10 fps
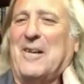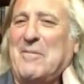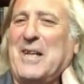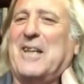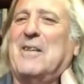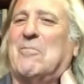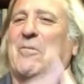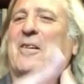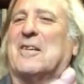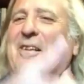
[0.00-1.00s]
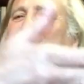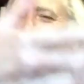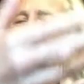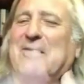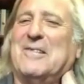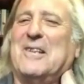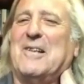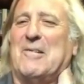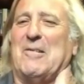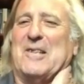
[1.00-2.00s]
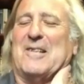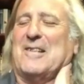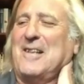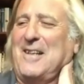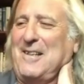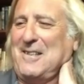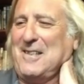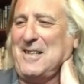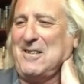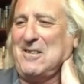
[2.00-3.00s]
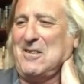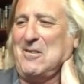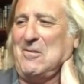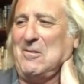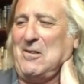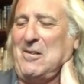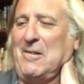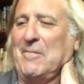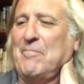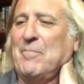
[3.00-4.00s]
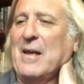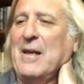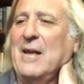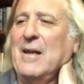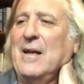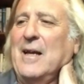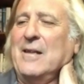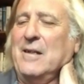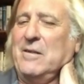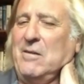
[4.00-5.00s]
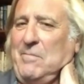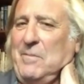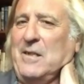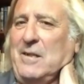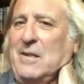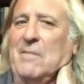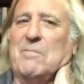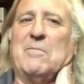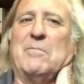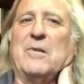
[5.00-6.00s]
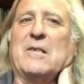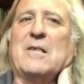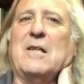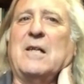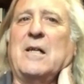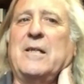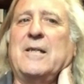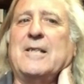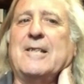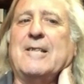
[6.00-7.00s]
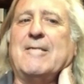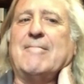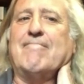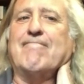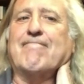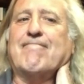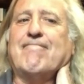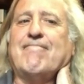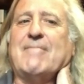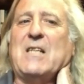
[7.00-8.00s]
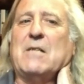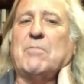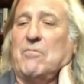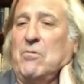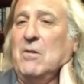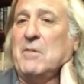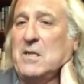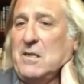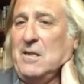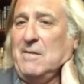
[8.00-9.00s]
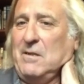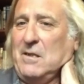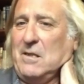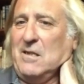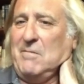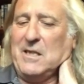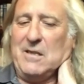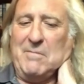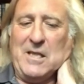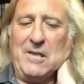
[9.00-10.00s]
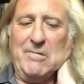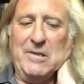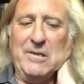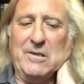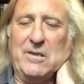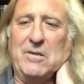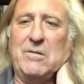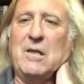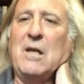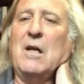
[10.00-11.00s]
I mean, I keep working on them here and there as things go along. And then there will be a couple of books on performance stuff that's going to be coming out real soon.